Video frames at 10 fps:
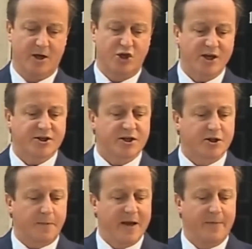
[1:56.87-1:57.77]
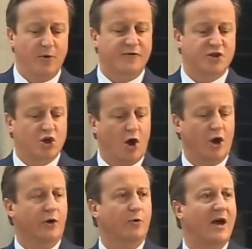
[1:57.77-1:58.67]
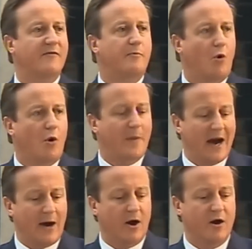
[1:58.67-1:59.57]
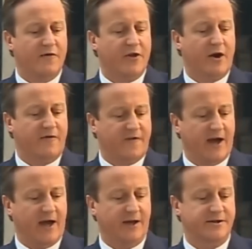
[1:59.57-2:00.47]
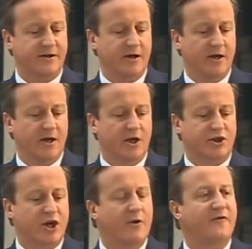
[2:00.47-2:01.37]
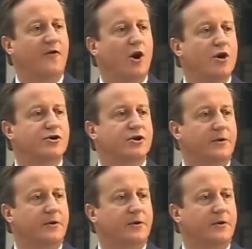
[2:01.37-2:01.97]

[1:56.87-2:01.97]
Just as the people of Scotland will have more power over their affairs, so it follows